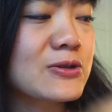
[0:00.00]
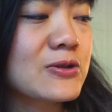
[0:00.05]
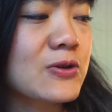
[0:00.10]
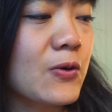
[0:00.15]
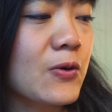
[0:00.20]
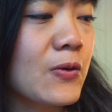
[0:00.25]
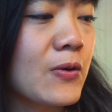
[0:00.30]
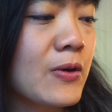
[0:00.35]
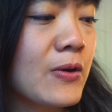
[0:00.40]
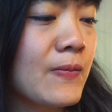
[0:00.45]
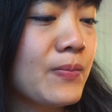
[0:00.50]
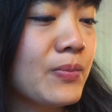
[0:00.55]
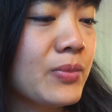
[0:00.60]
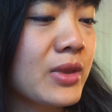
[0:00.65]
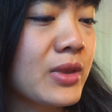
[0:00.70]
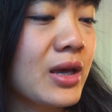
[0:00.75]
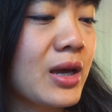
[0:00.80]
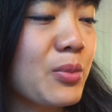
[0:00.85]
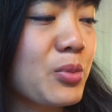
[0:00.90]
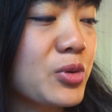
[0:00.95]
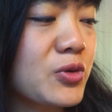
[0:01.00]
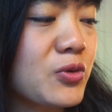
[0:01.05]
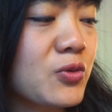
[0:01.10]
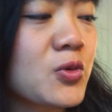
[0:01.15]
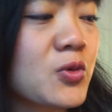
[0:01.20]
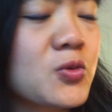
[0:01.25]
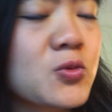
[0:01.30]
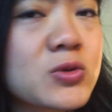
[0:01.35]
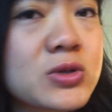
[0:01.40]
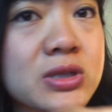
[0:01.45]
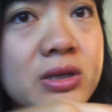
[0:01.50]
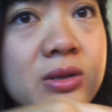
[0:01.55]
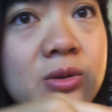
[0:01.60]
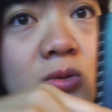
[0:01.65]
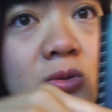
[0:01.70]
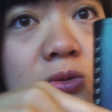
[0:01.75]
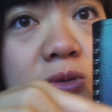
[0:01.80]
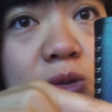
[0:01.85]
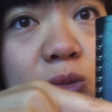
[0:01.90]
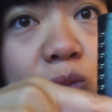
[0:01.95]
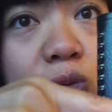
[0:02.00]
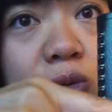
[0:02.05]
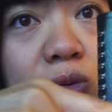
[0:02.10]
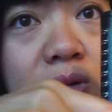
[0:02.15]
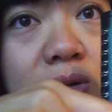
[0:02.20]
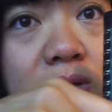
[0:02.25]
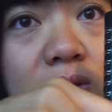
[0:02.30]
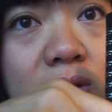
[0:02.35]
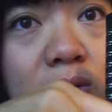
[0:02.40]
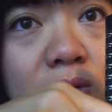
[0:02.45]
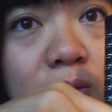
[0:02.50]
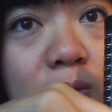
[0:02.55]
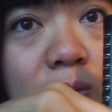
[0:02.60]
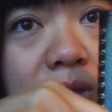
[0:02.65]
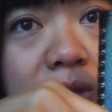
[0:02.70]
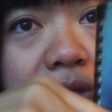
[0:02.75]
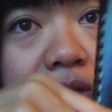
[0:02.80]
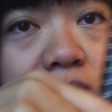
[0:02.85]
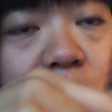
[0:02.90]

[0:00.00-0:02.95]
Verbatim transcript: So I put two stickers, I put one in